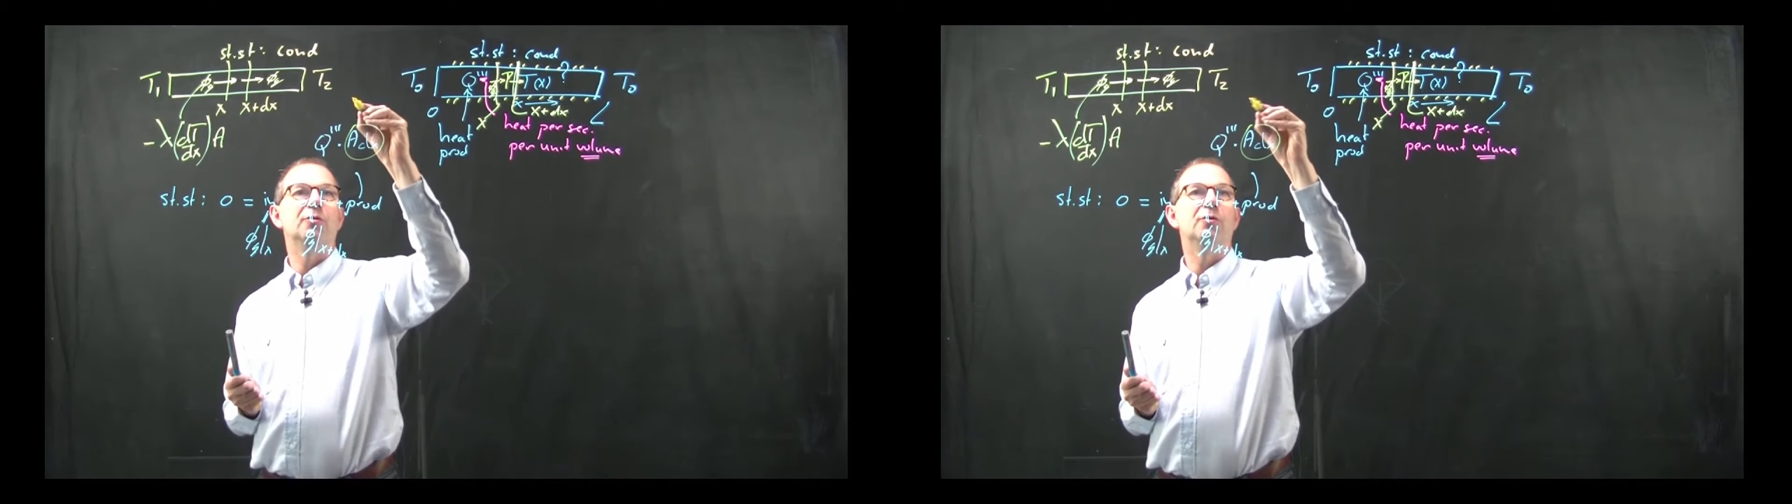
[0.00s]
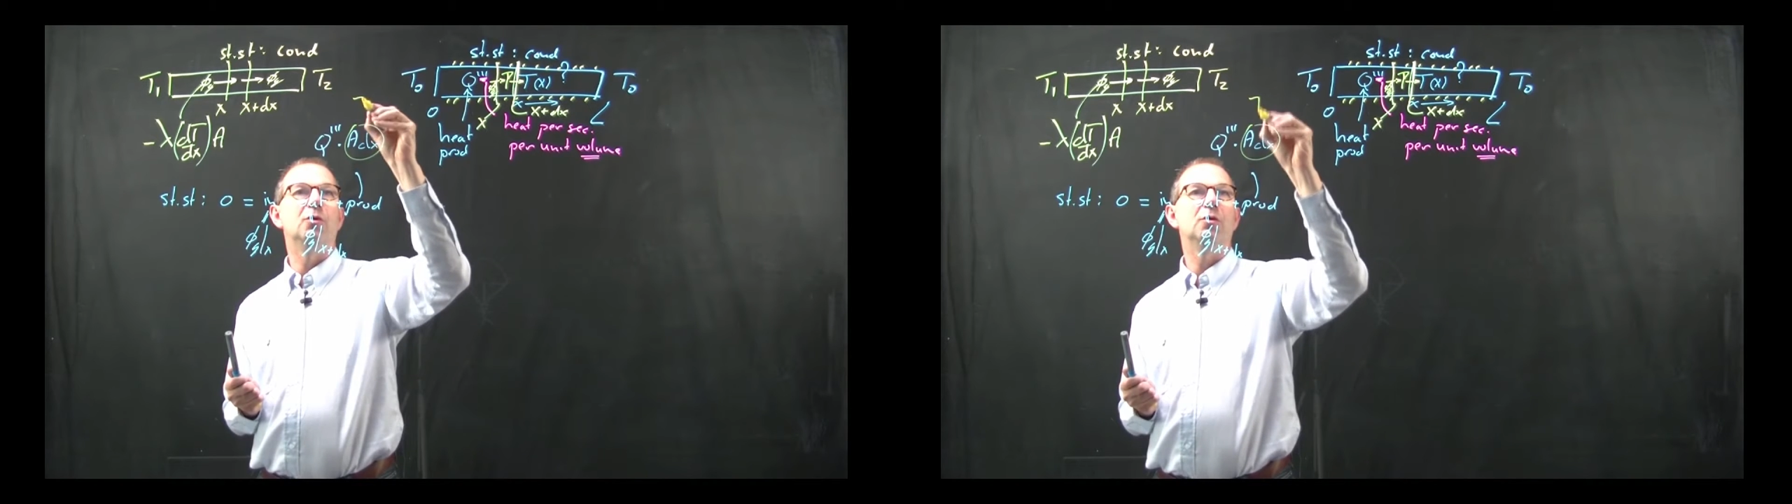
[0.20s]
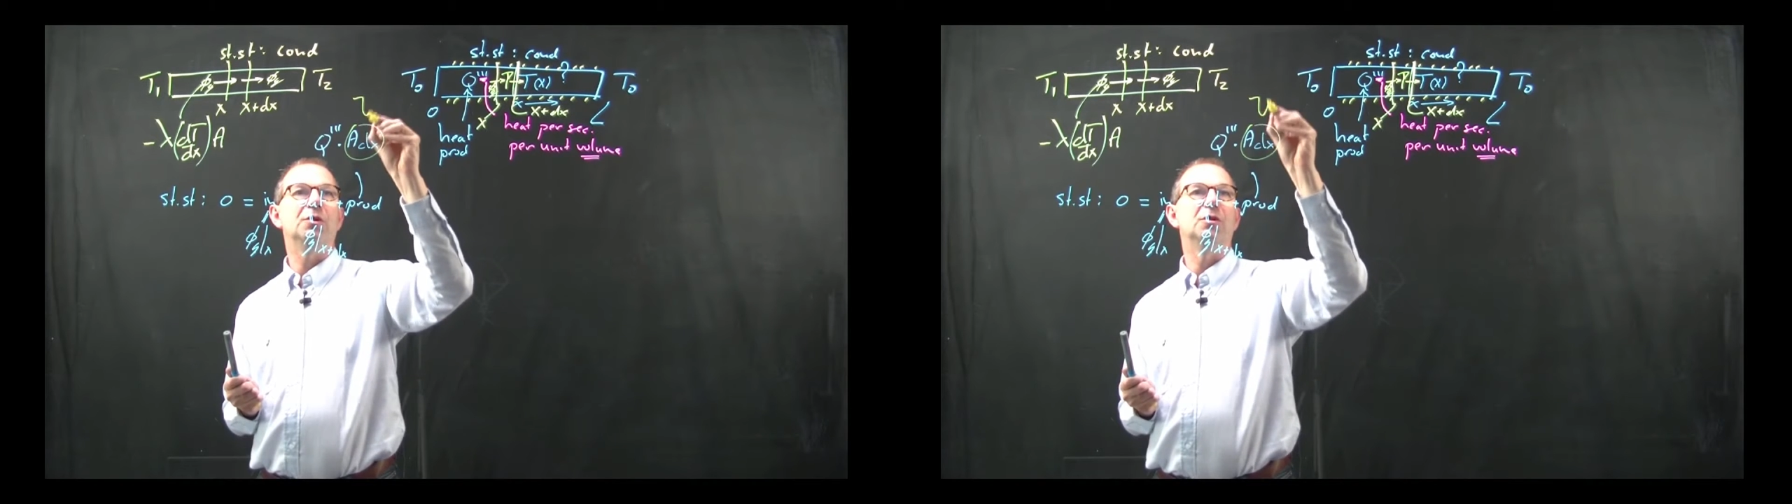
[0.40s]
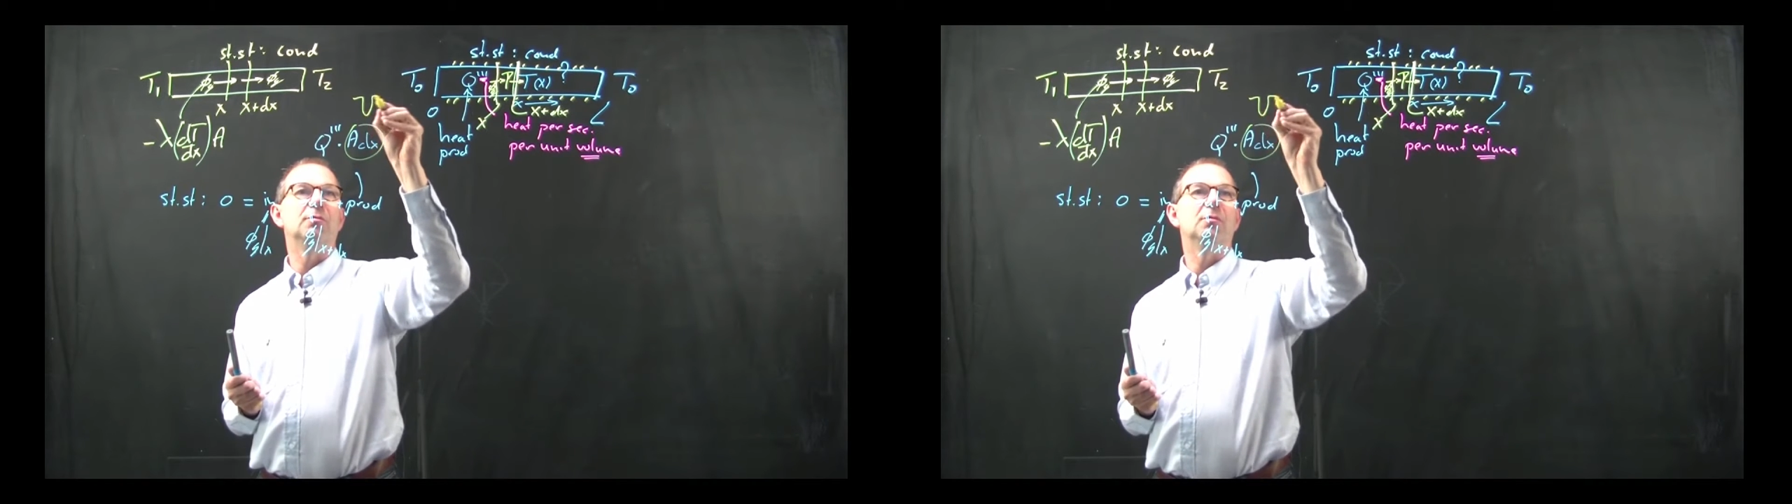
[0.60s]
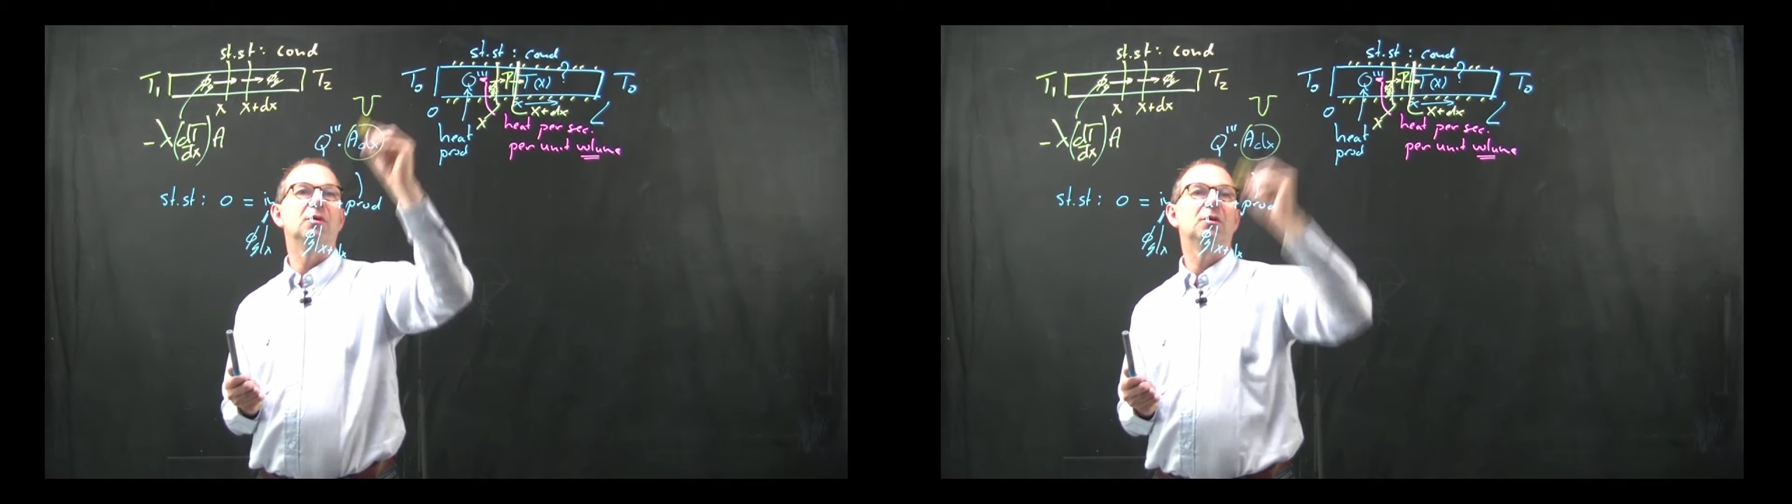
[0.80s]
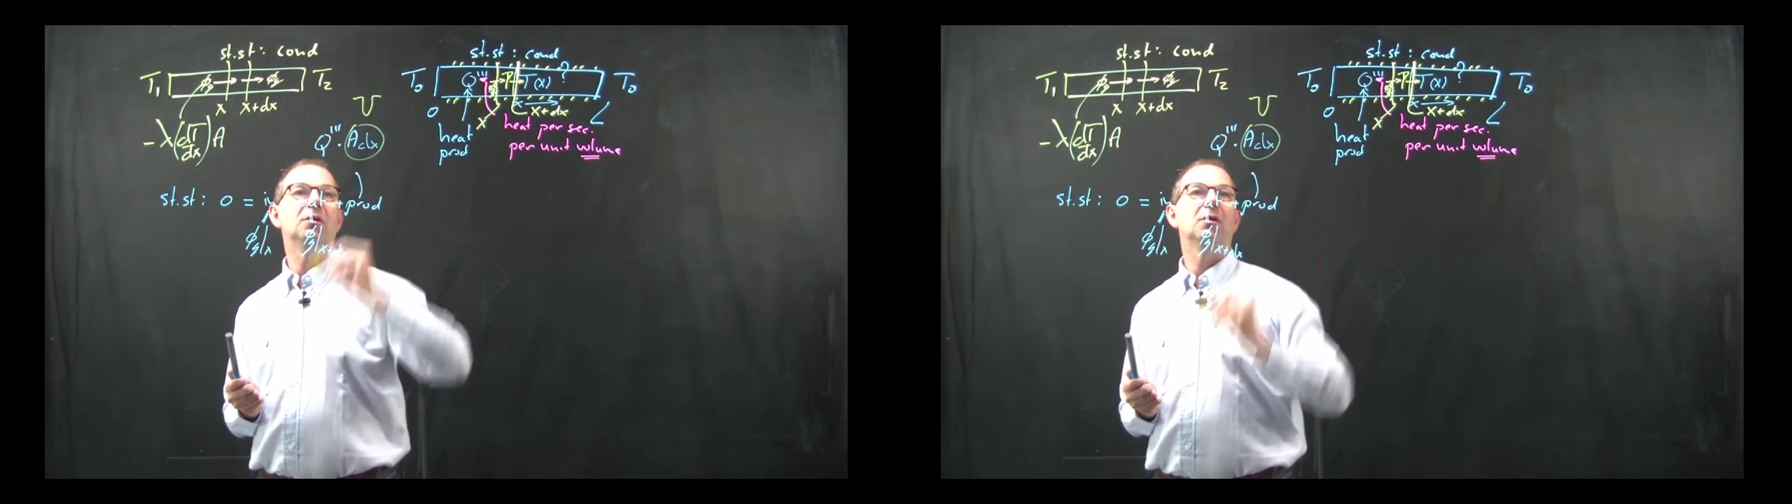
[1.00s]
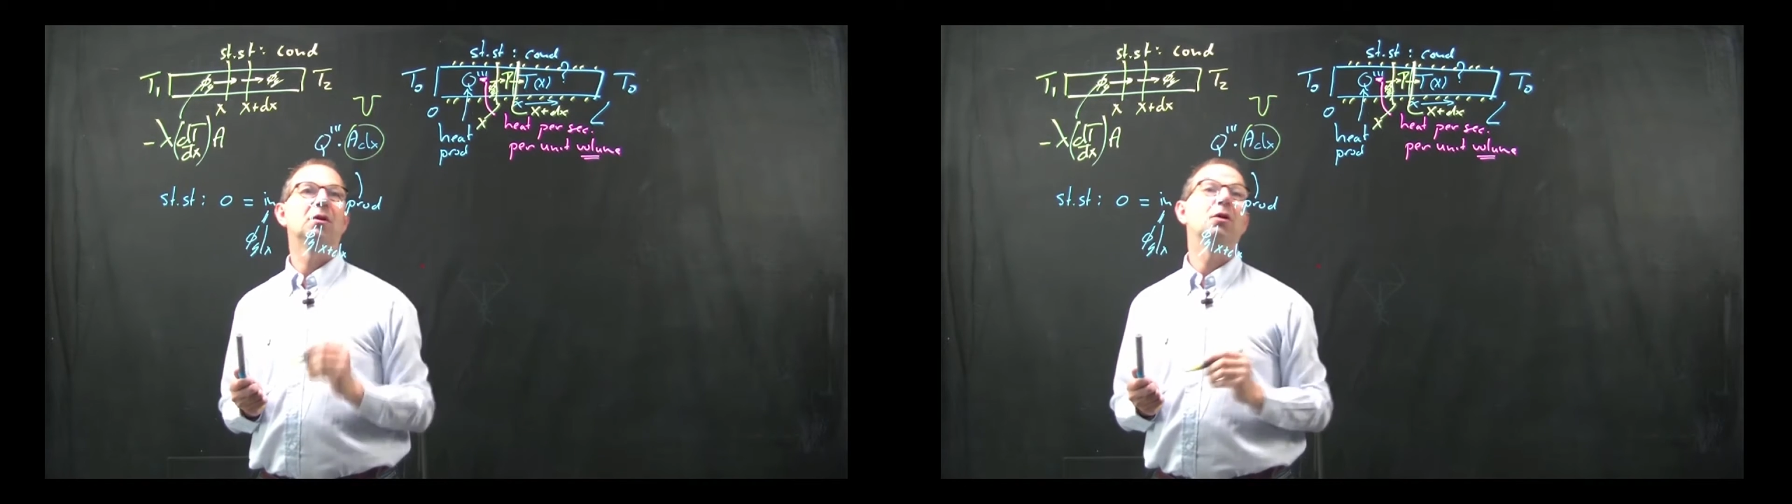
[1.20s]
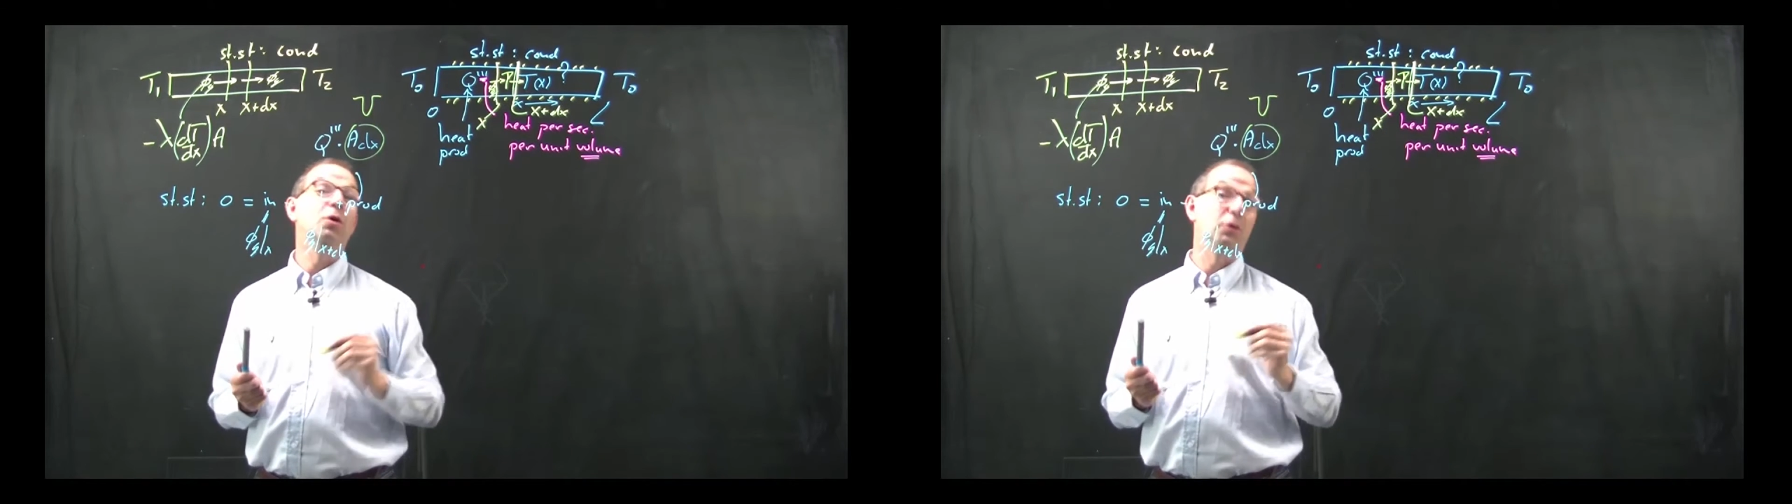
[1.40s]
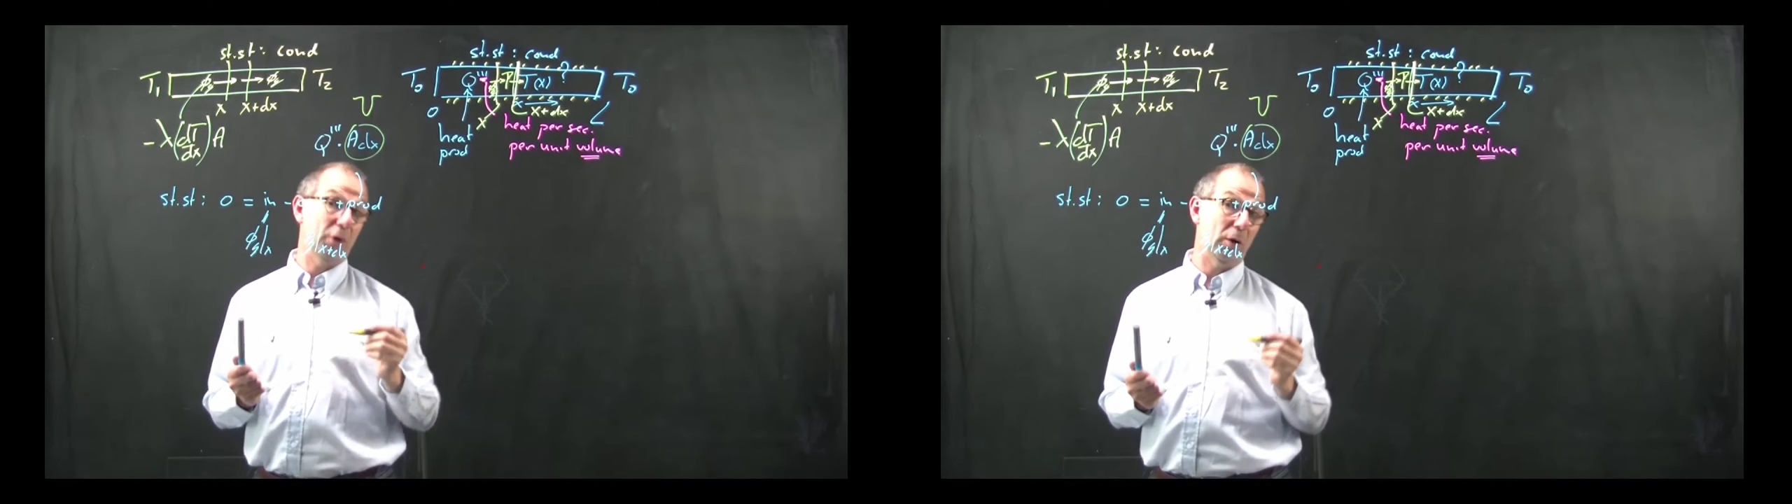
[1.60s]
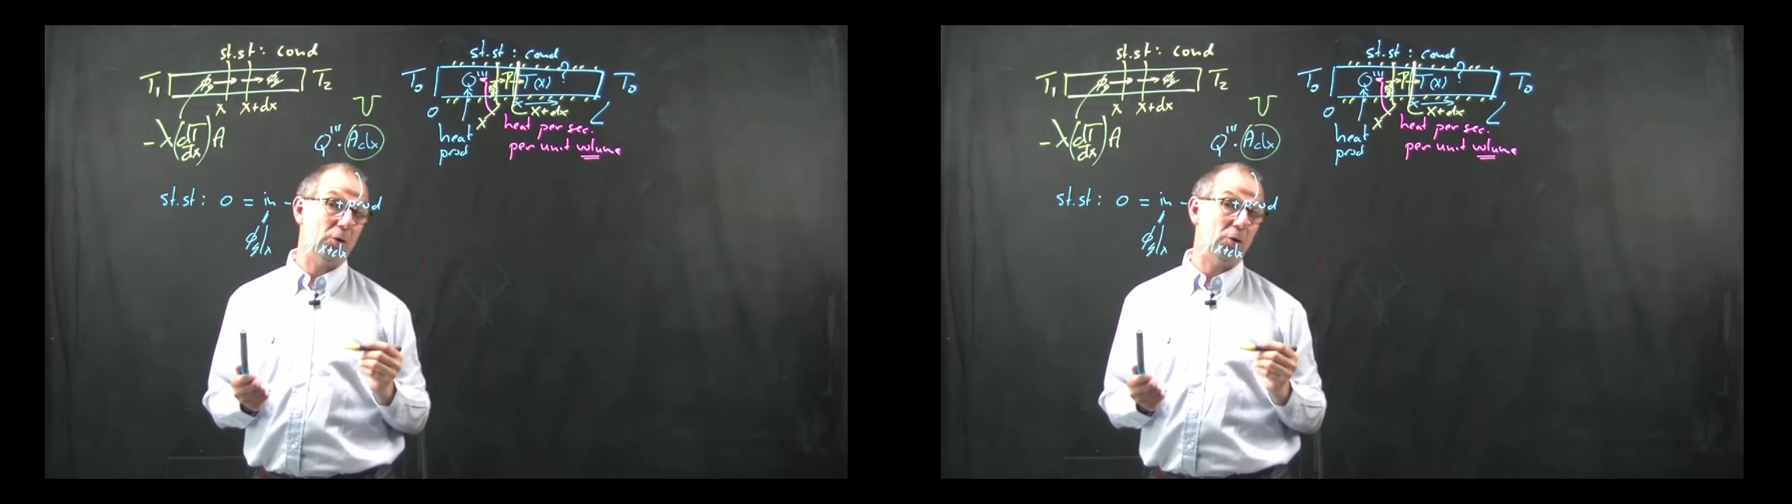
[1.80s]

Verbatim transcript: volume of our